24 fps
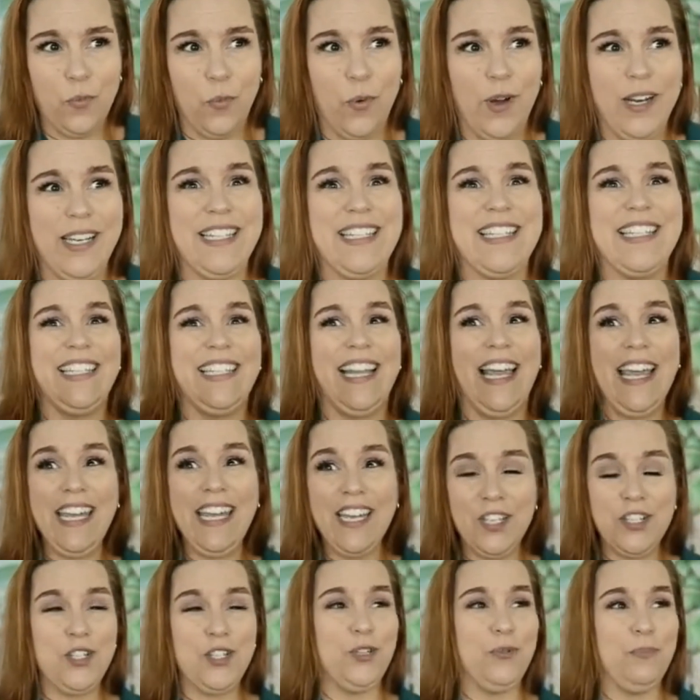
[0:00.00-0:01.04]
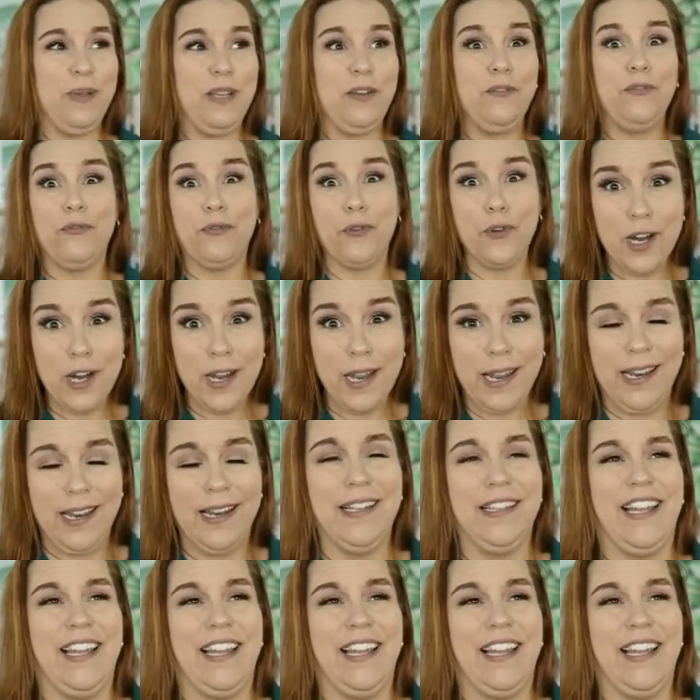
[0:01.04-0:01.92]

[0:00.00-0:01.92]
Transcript: what it's like to be free.